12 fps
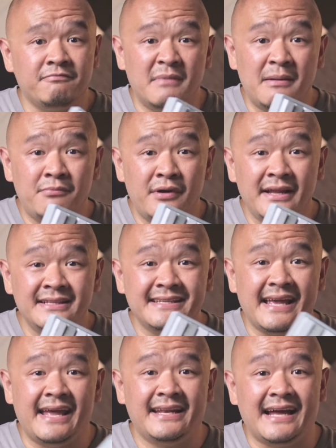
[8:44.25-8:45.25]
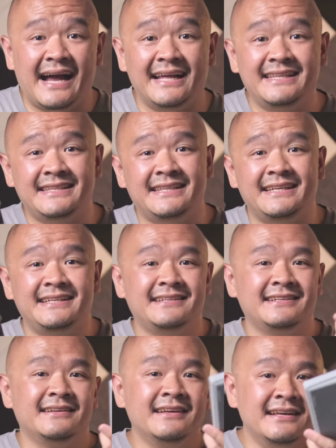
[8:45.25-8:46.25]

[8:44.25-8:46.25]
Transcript: membranes, and I think